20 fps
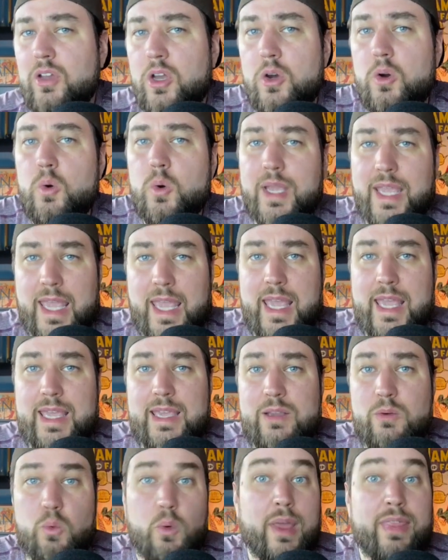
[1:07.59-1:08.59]

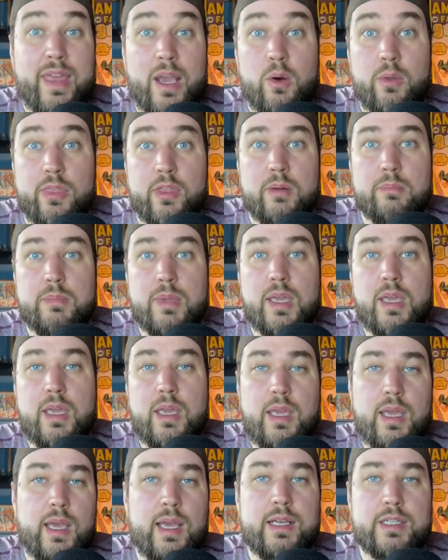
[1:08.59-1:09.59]
okay without
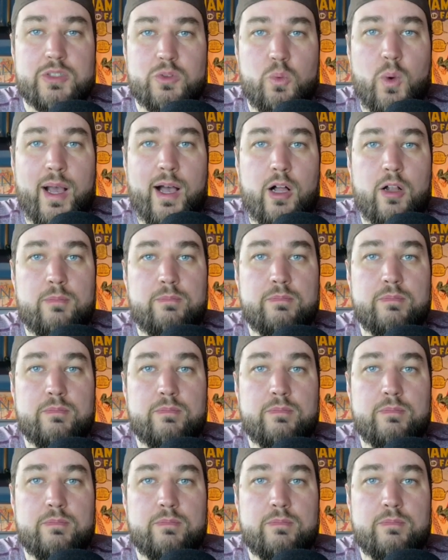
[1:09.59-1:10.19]
them as well.